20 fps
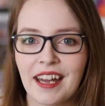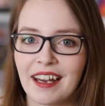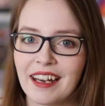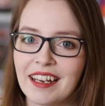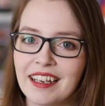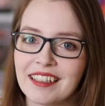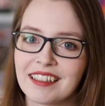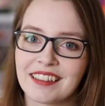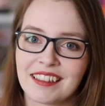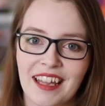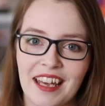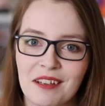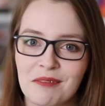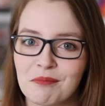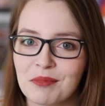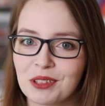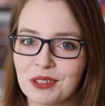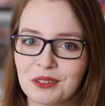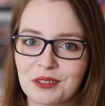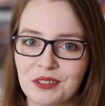at that
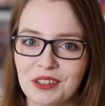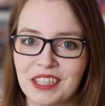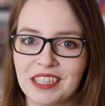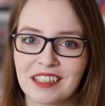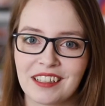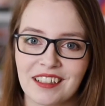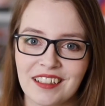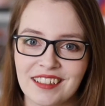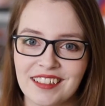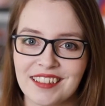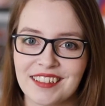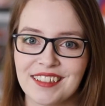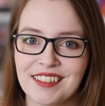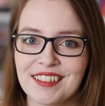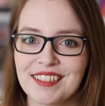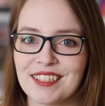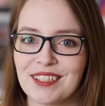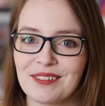middle grade audience,